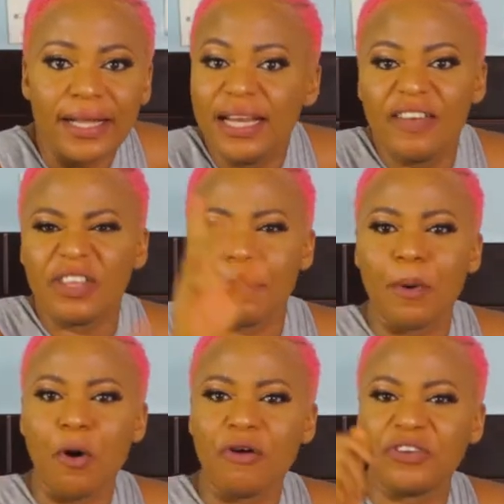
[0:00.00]
living
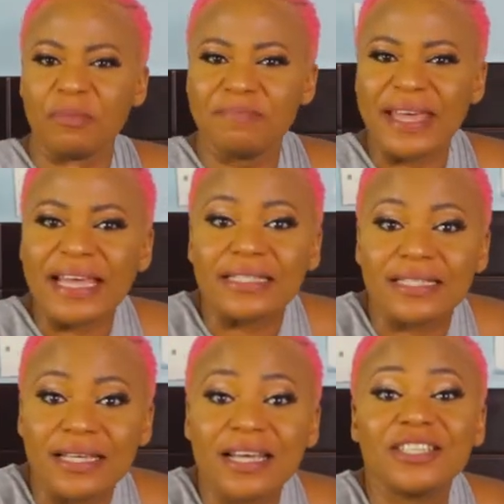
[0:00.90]
above your
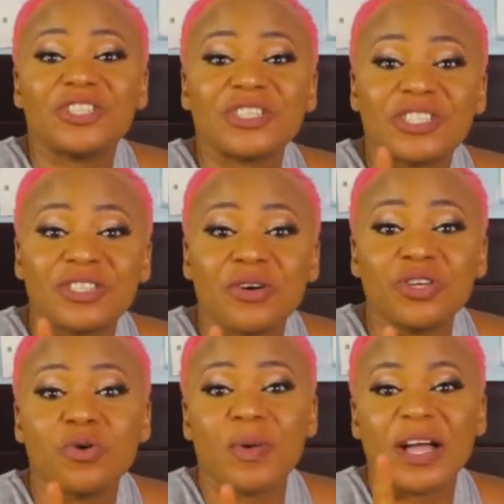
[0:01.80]
means just so
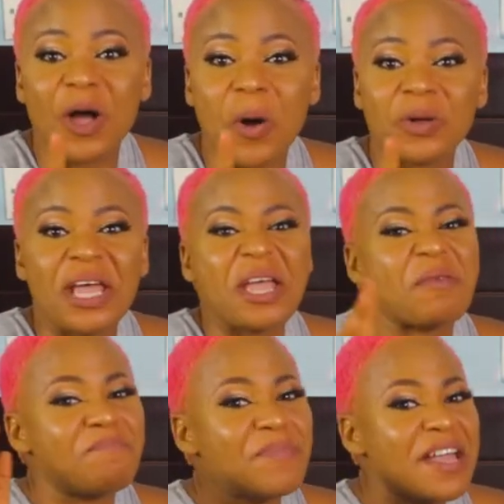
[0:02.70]
you'll be called
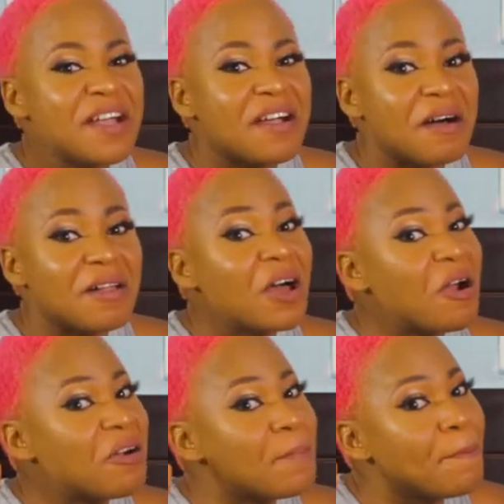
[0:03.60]
a big girl
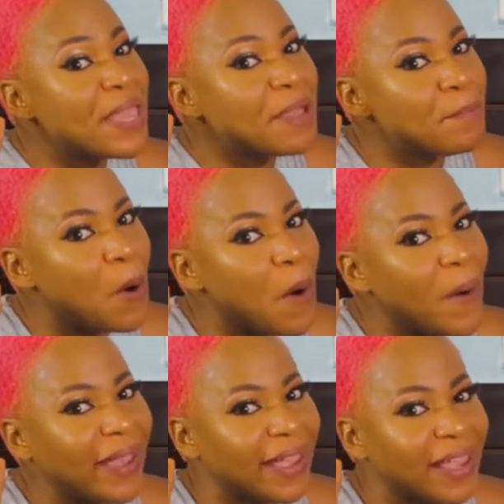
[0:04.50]
or a big
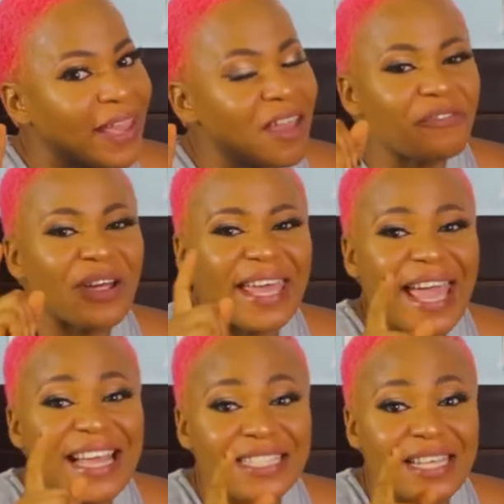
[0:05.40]
boy,
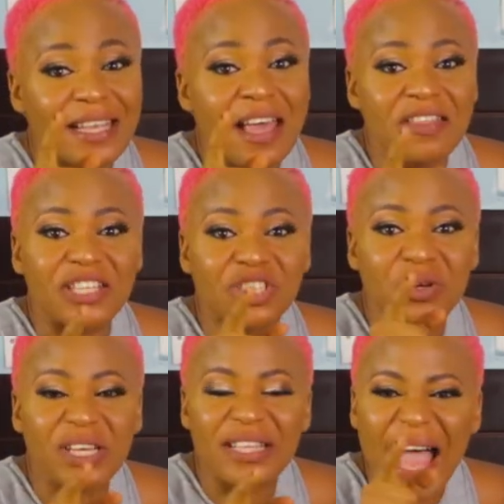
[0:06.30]
forgetting that
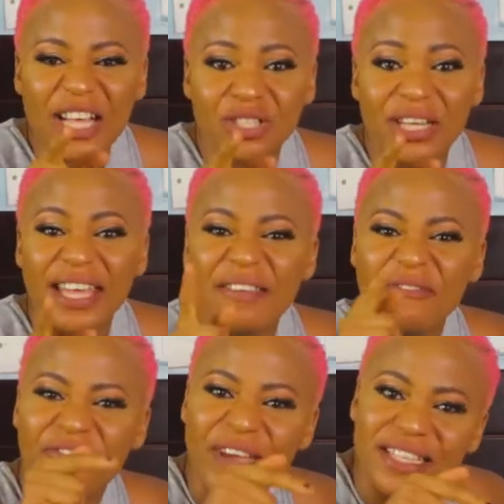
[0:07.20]
you can actually
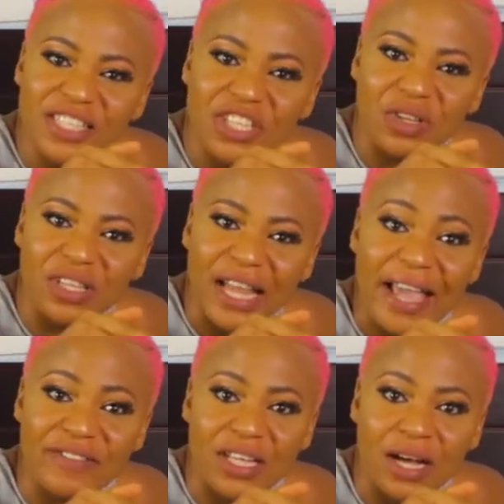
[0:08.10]
invest in your
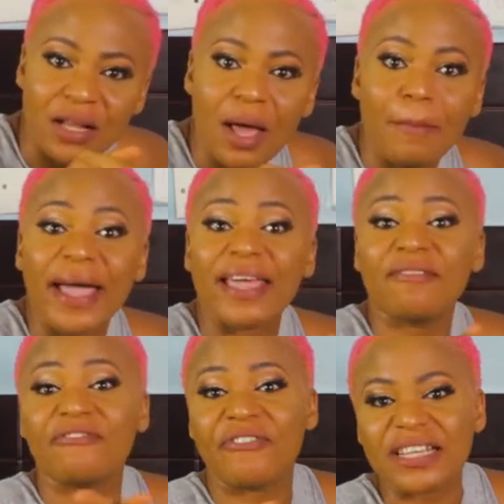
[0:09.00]
lifestyle by
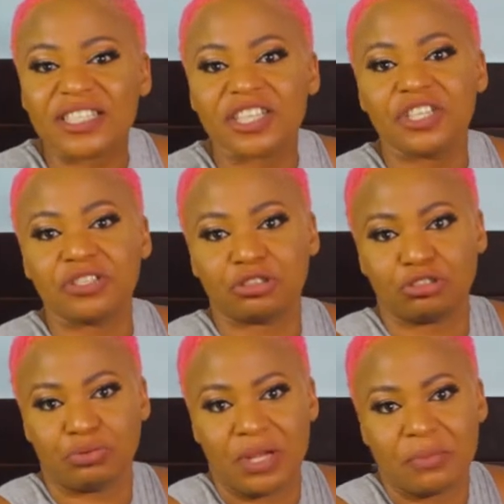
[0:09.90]
investing in your
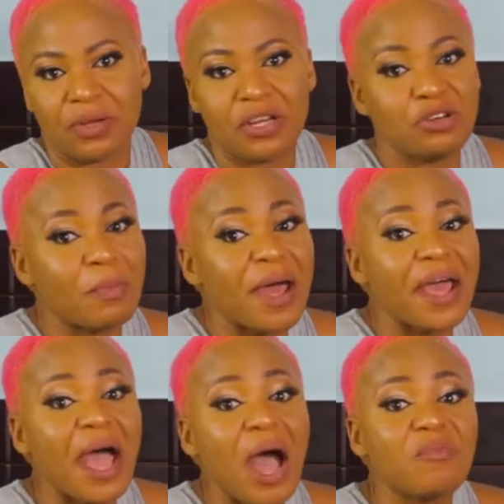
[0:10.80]
dream, no
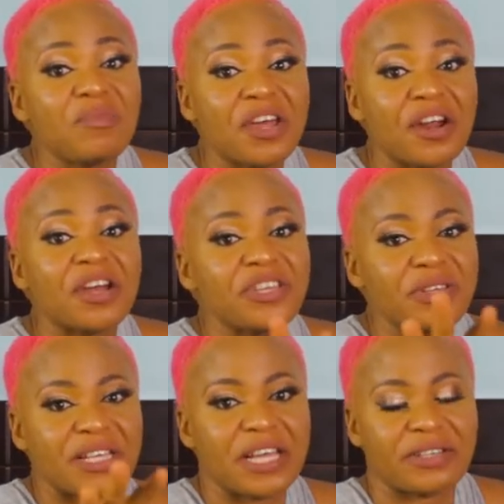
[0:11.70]
matter how meager you
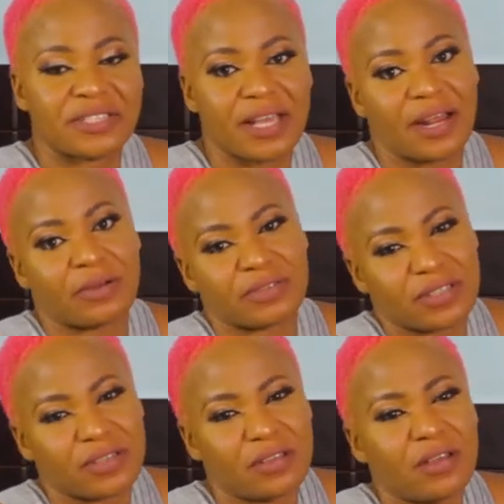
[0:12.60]
tend to start out.
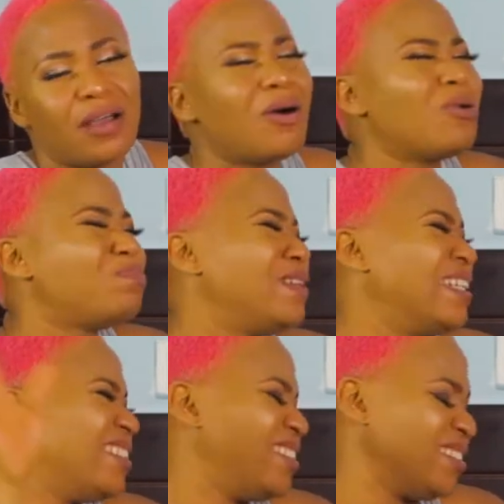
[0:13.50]
Oh,
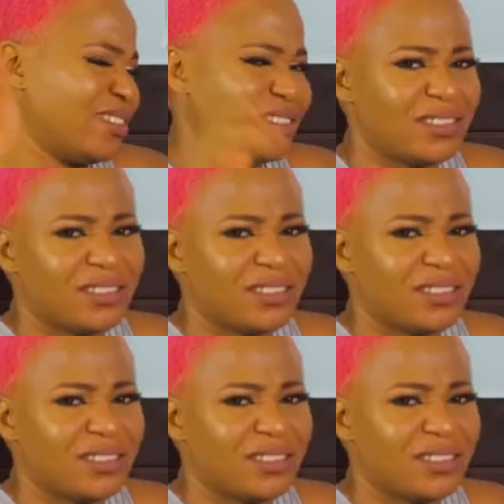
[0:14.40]
please,